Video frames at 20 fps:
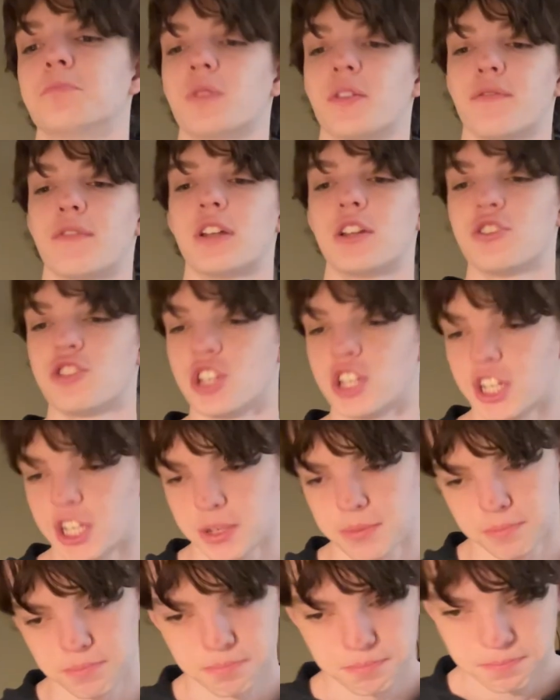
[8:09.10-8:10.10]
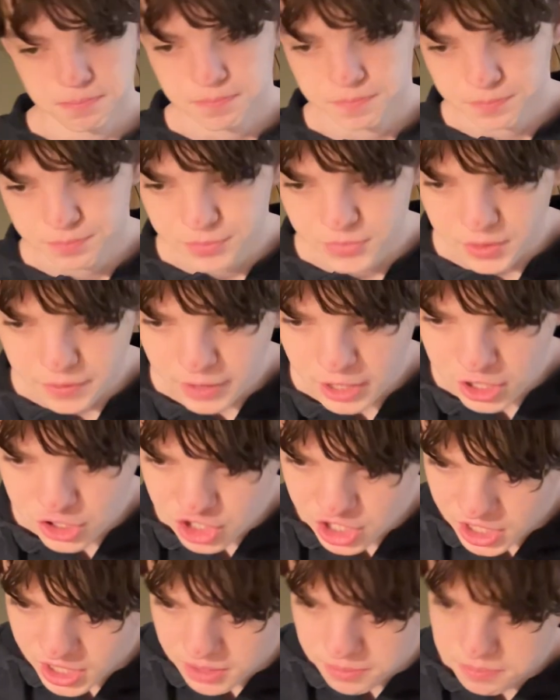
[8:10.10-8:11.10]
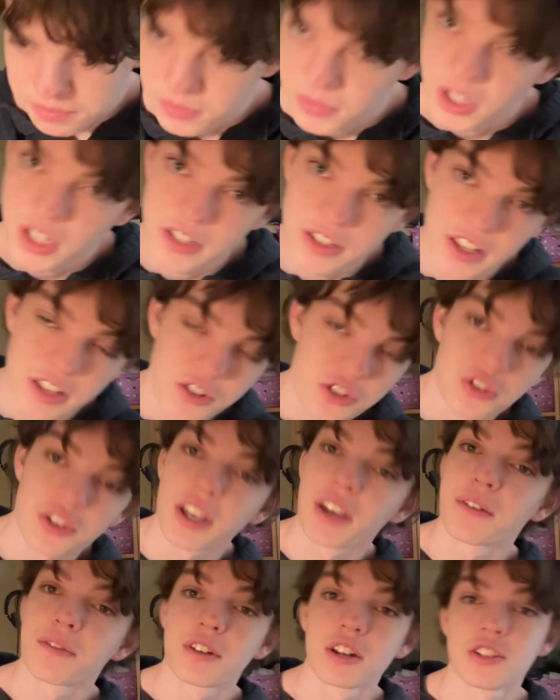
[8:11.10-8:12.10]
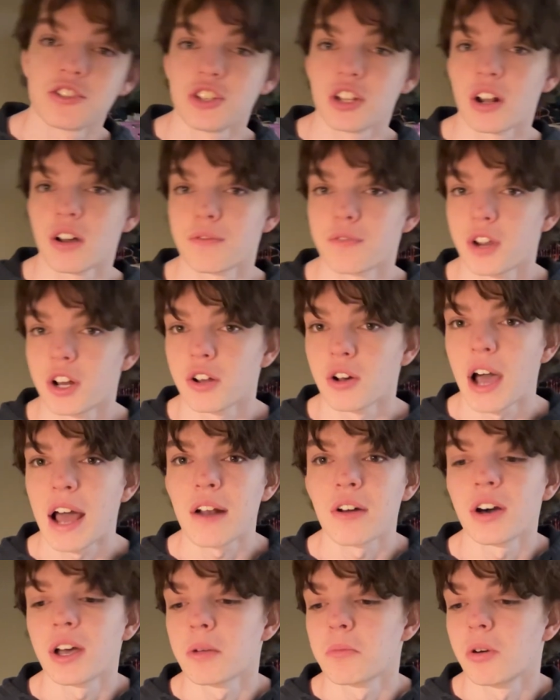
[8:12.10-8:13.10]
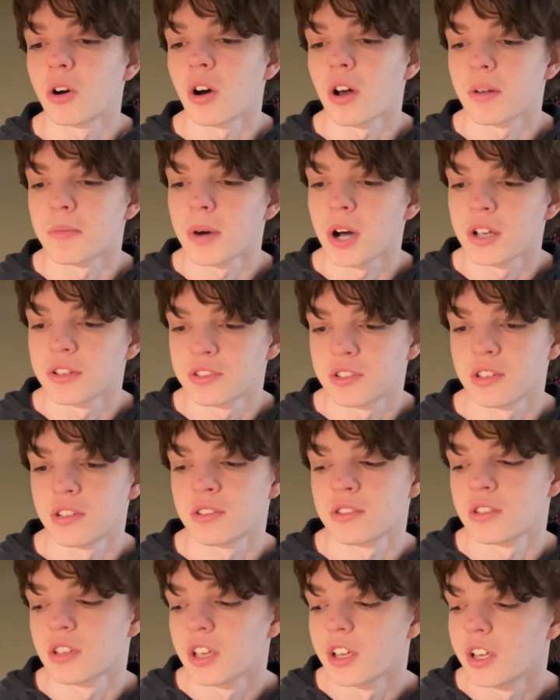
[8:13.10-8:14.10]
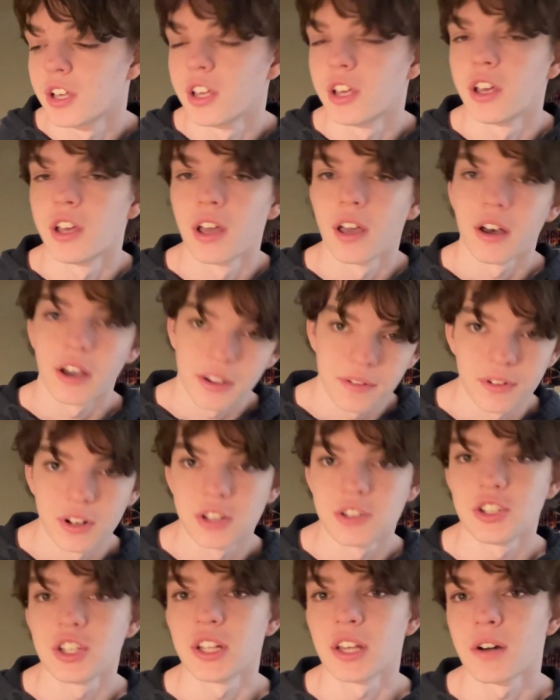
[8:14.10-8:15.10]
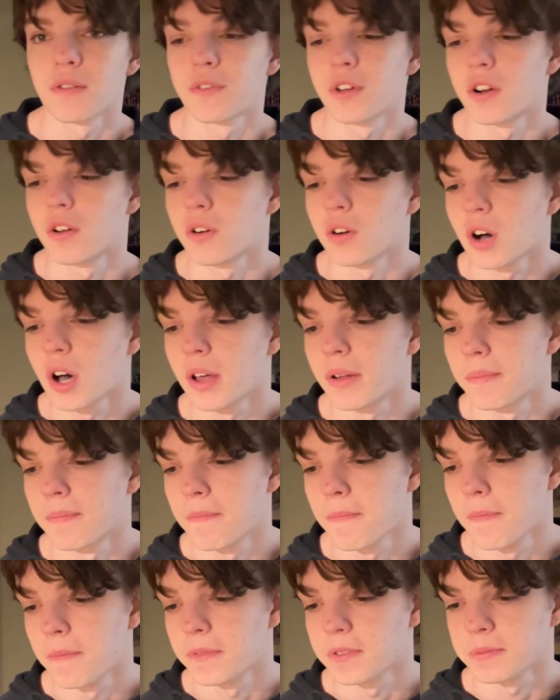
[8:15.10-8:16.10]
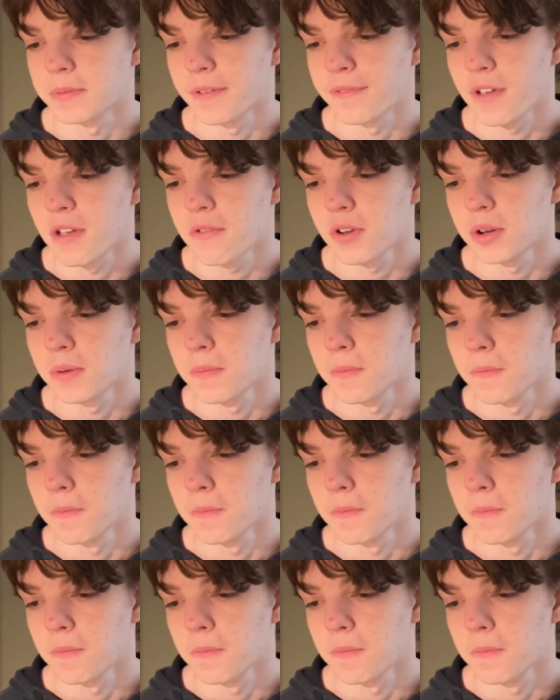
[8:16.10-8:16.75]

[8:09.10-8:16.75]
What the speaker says: Fettuccine. Fettuccine. Because I just like fettuccine Alfredo. I don't like a lot of pastas. I like fettuccine Alfredo a lot. It's my favorite.